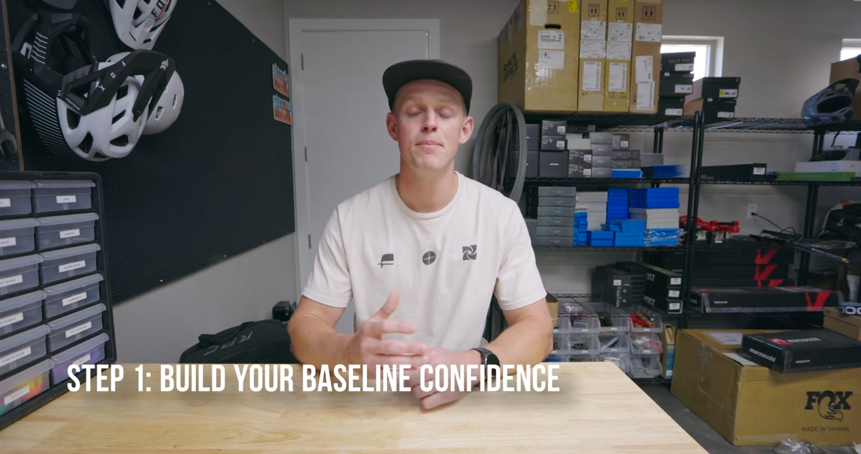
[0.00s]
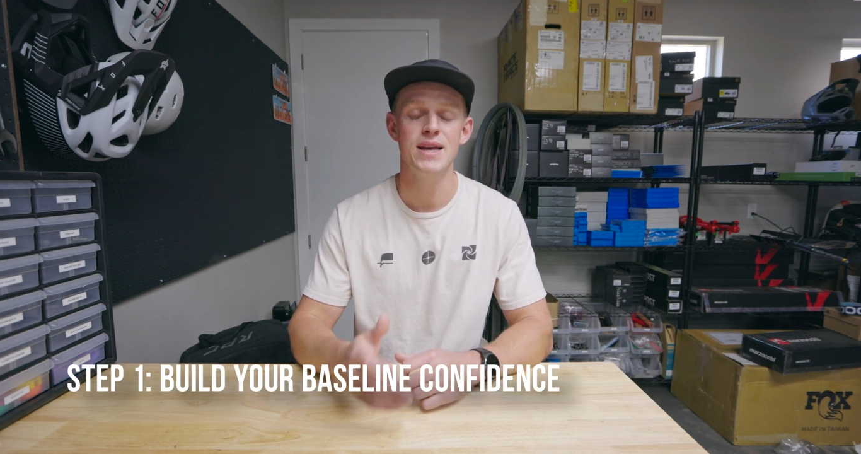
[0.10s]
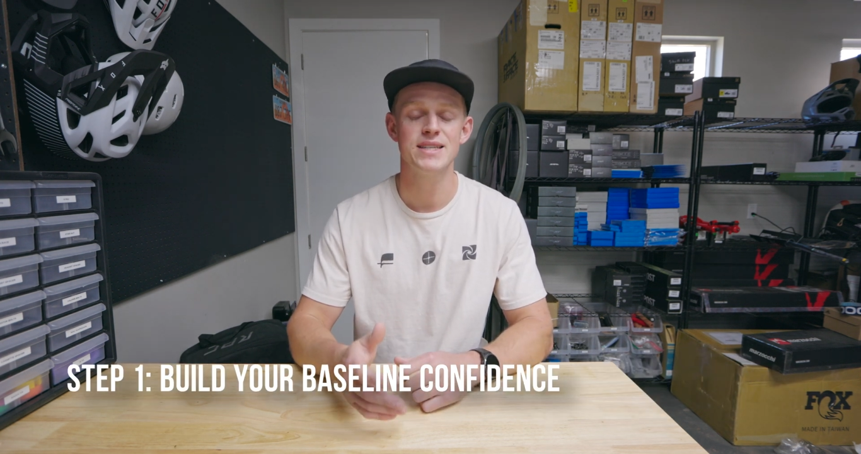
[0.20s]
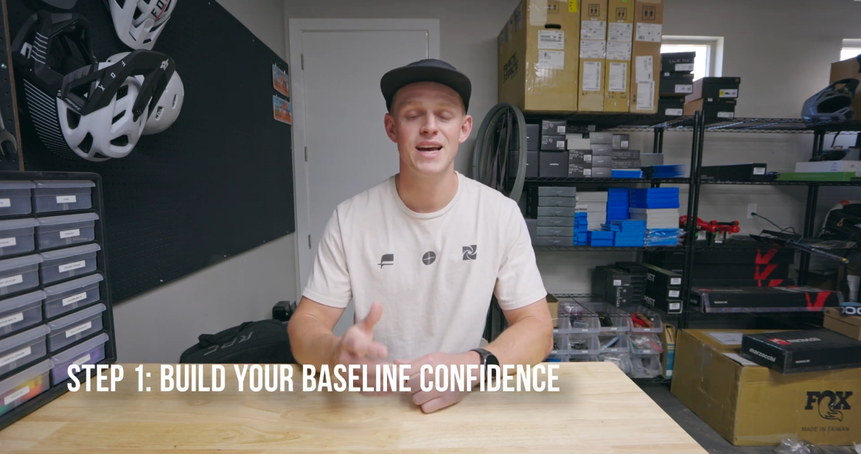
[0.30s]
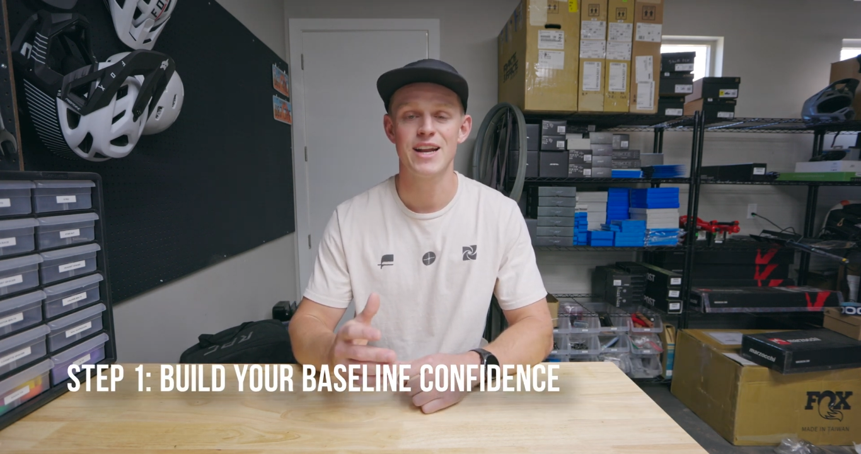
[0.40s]

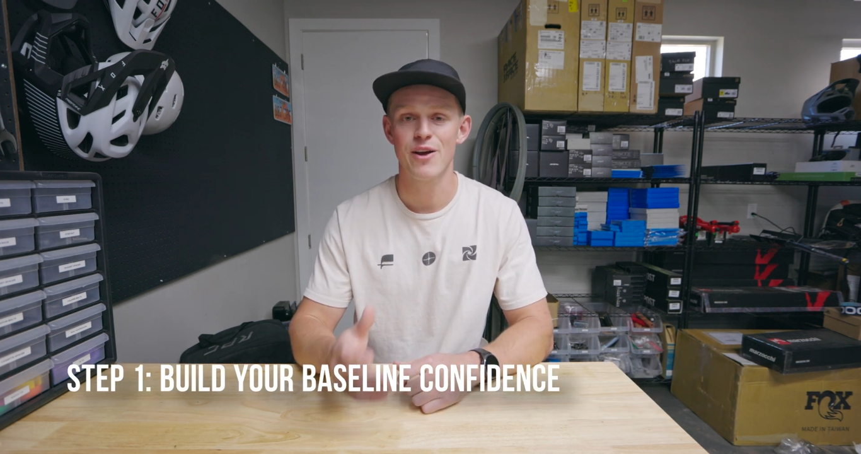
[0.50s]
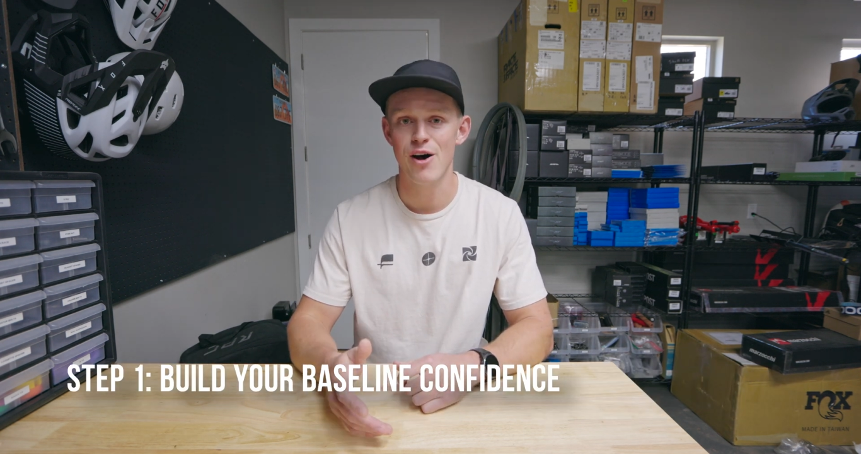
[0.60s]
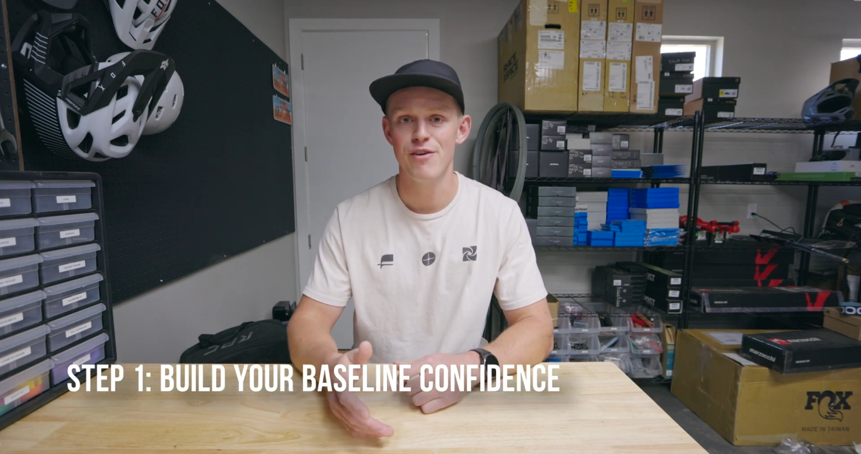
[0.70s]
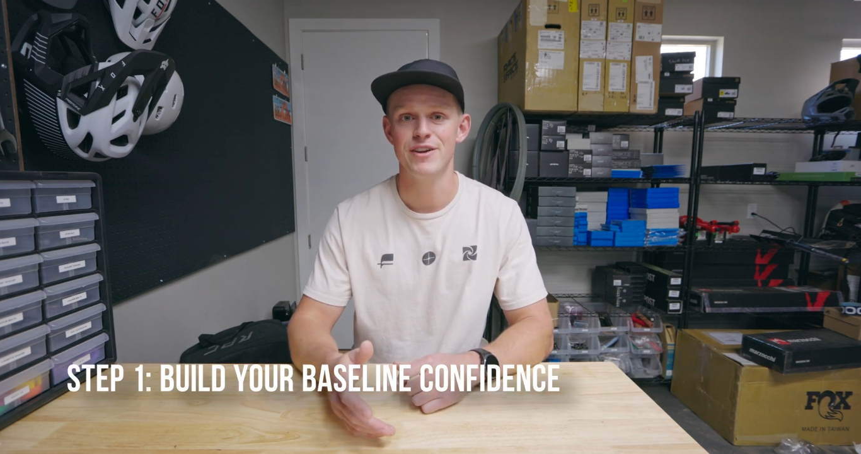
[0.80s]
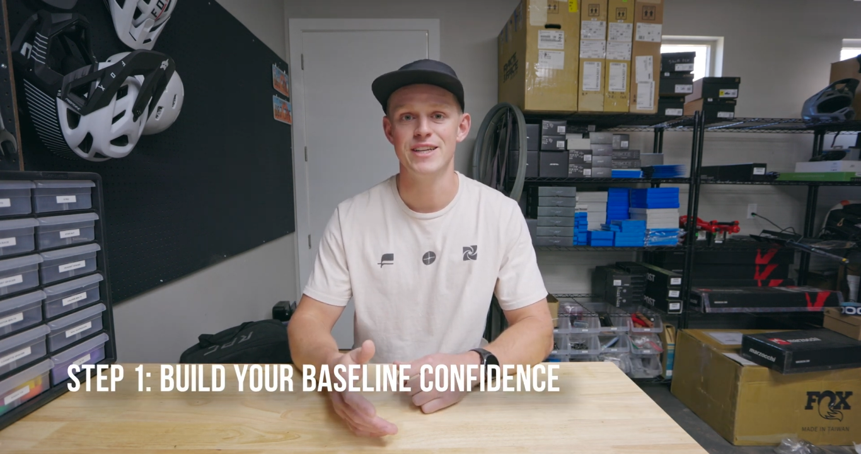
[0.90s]
baseline
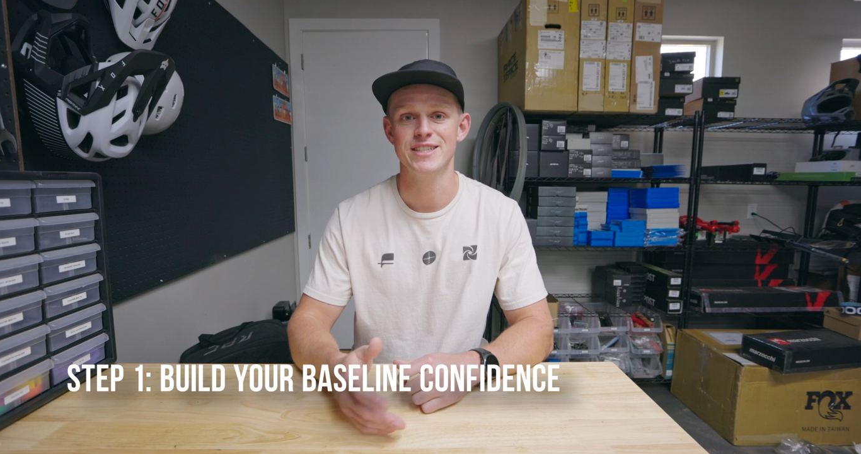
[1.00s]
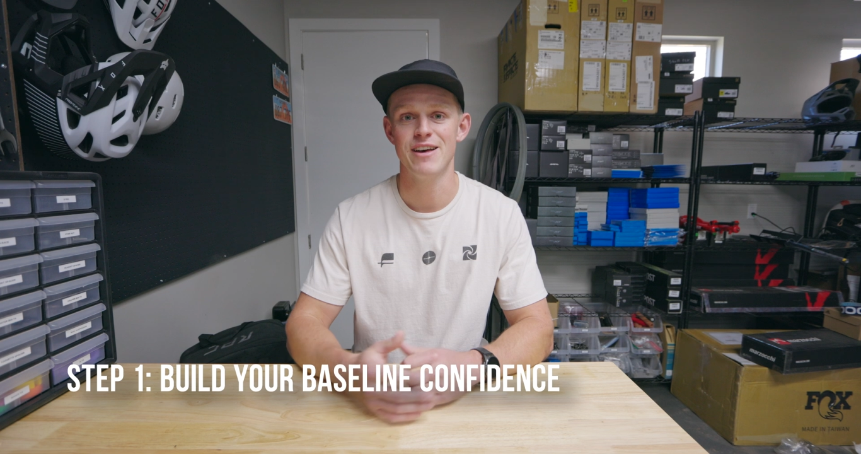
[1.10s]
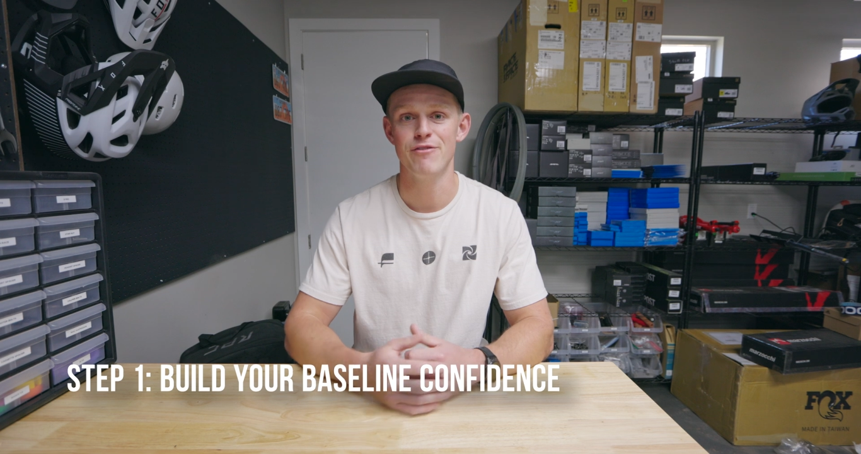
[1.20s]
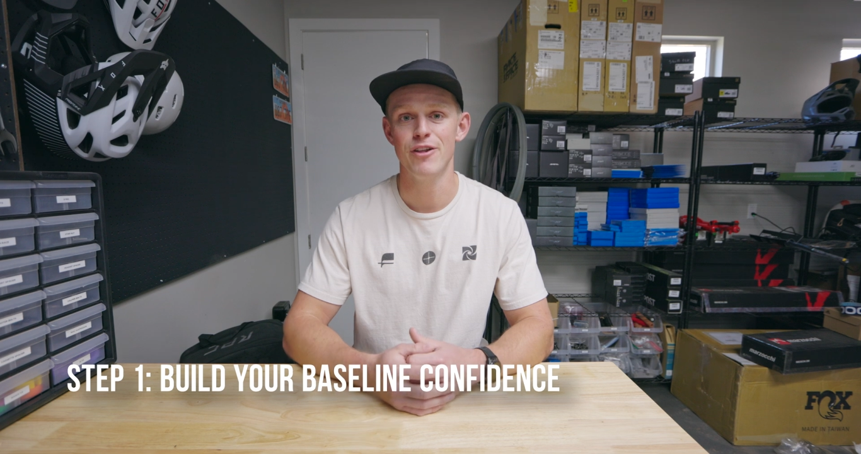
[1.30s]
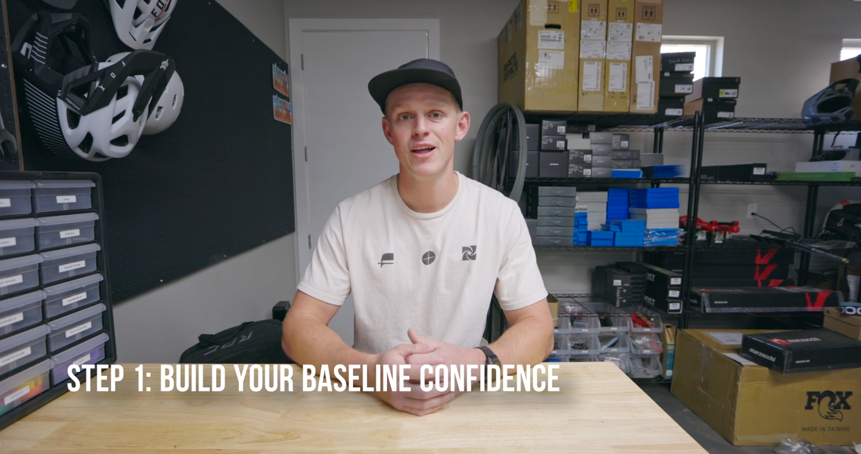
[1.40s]
confidence
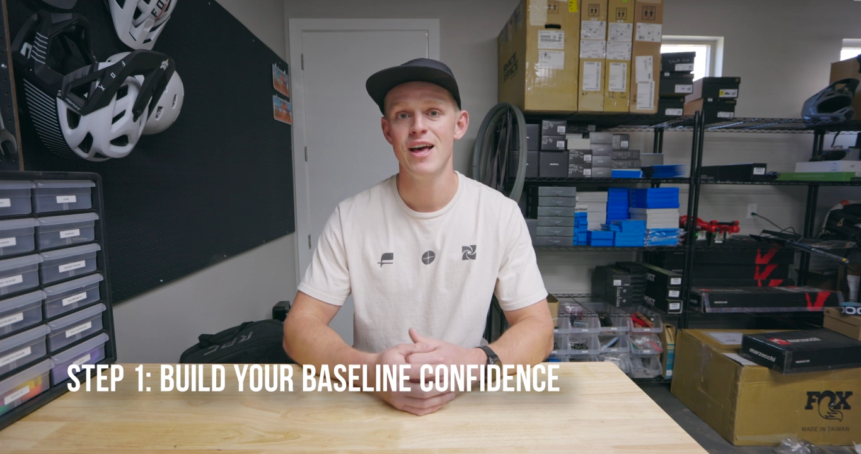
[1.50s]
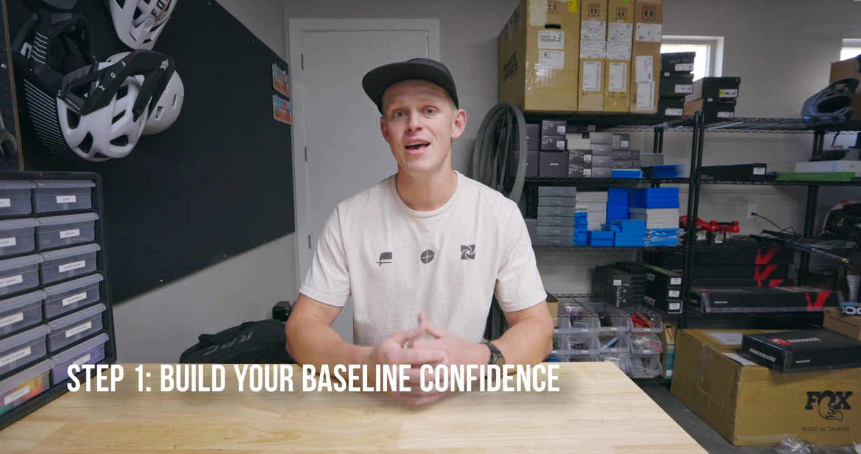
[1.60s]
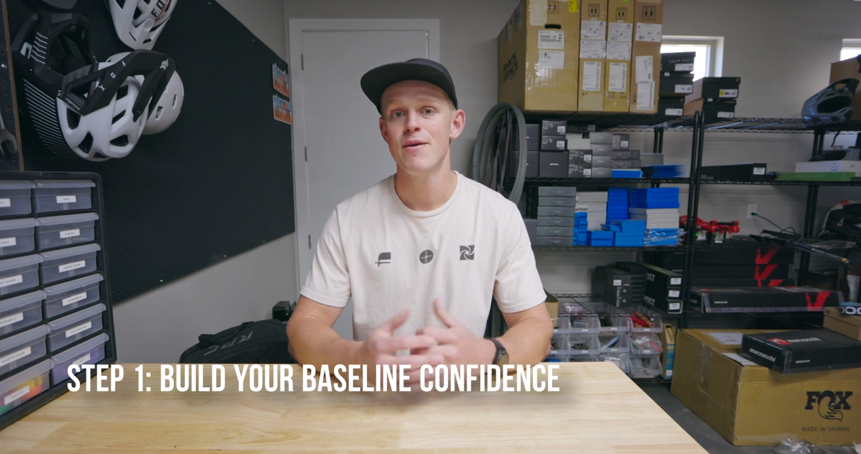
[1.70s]
level.